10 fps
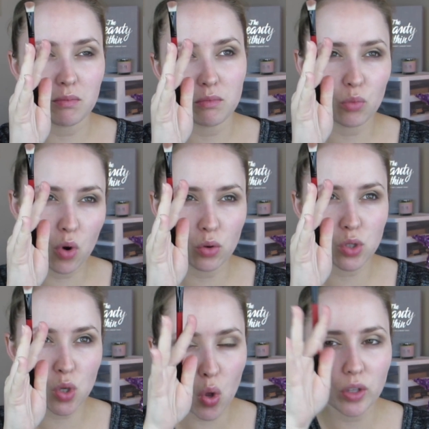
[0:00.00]

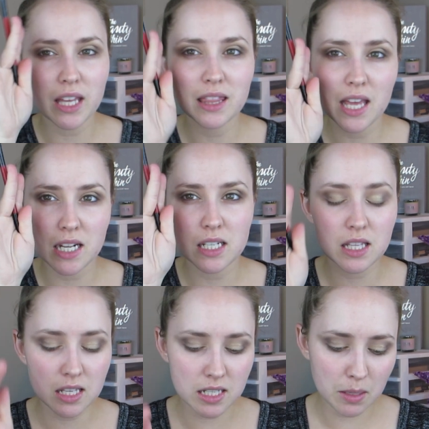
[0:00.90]
rose gold and then to
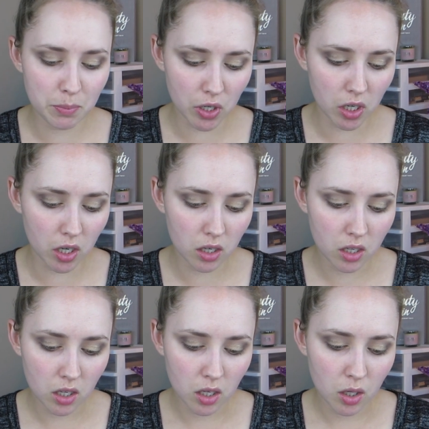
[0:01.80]
the deeper
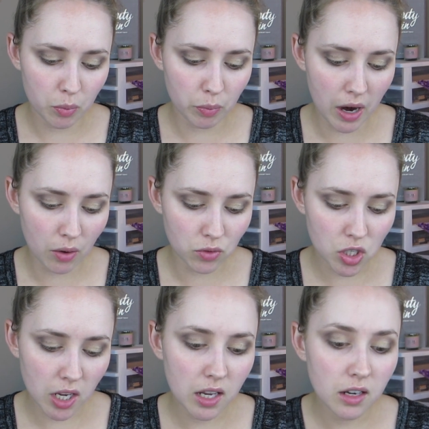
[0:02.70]
brown
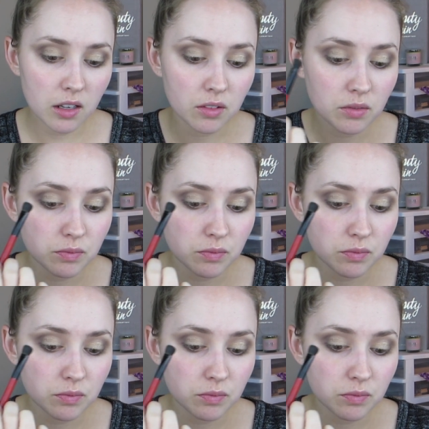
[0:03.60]
shade.